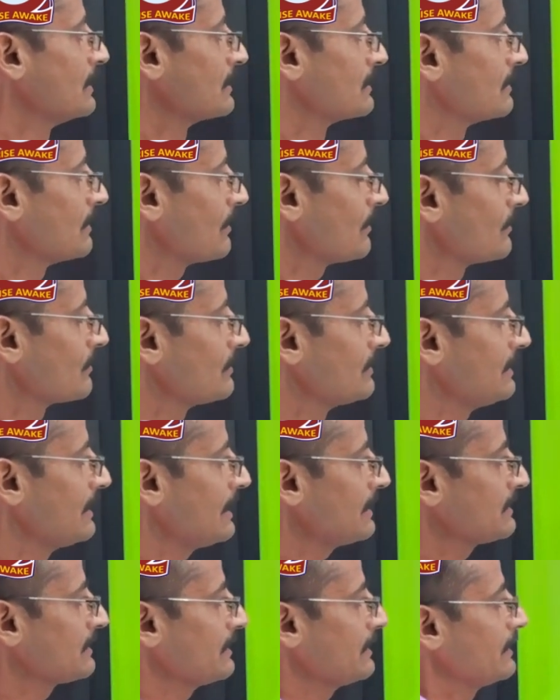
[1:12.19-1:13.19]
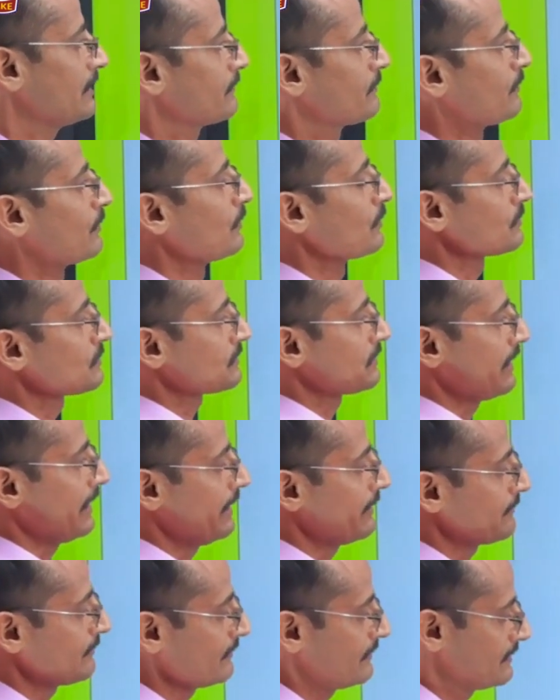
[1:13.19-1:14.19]
Now let a force
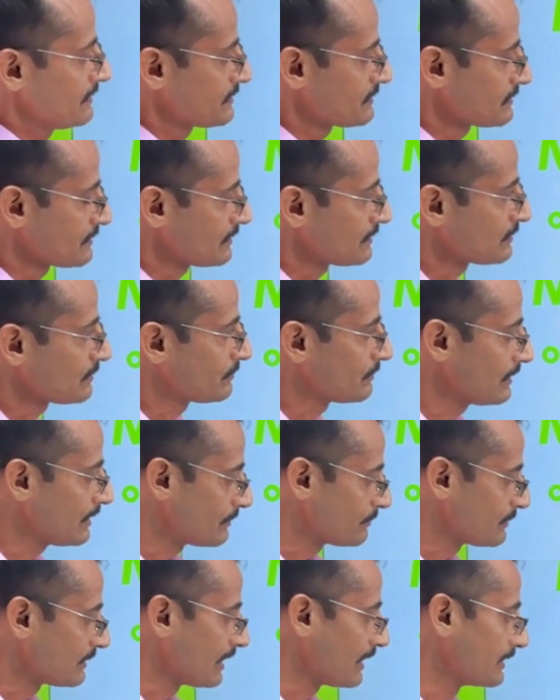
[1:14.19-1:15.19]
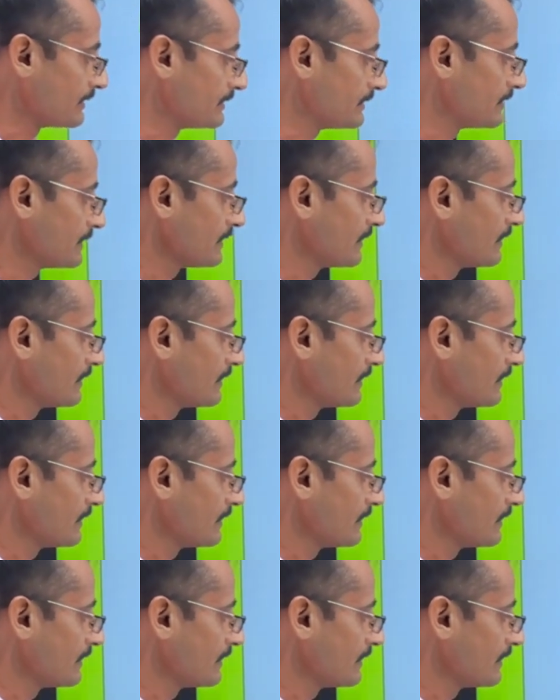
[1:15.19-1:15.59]
F is to be applied.